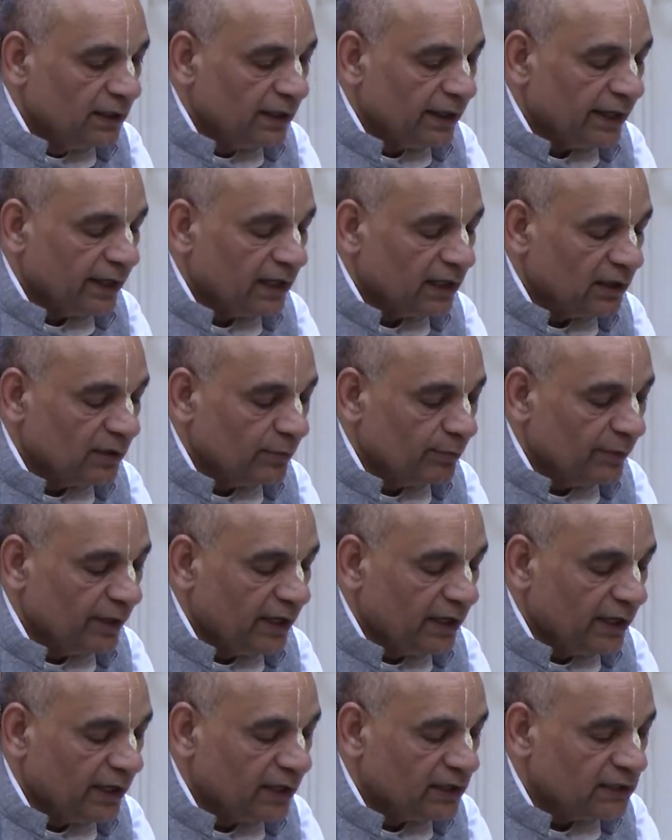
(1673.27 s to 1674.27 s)
and
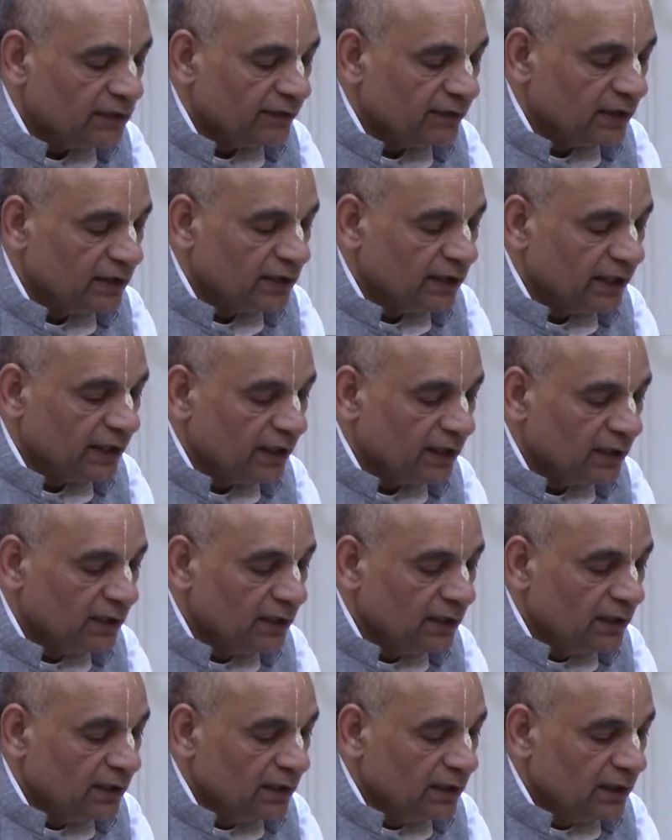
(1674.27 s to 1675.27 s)
maintains everything,
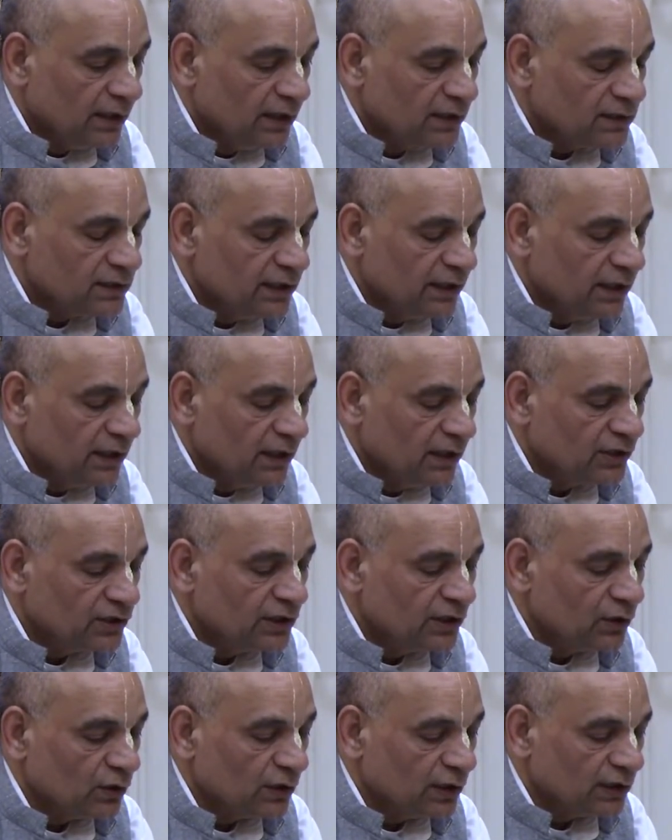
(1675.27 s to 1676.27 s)
is the
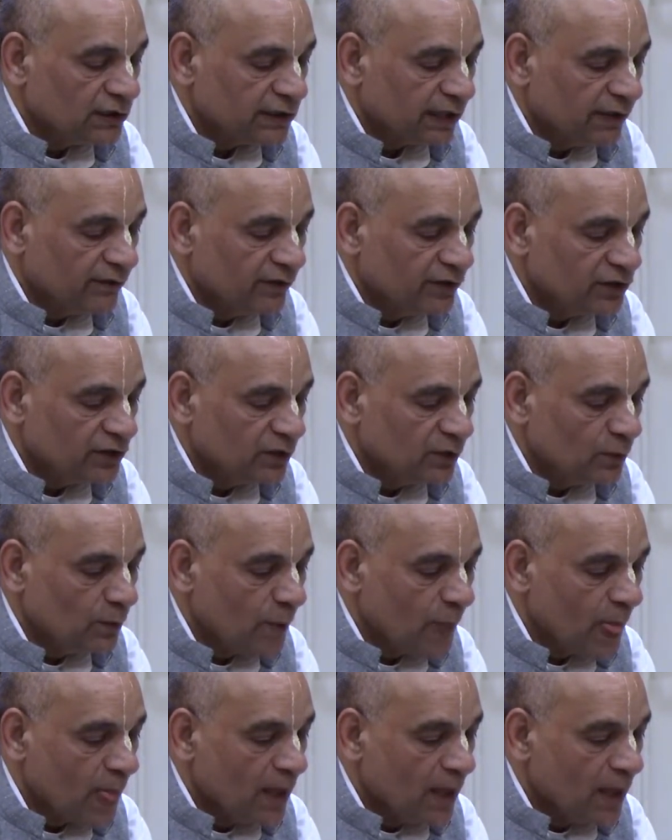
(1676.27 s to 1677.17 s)
Kshirodakshayi Vishnu.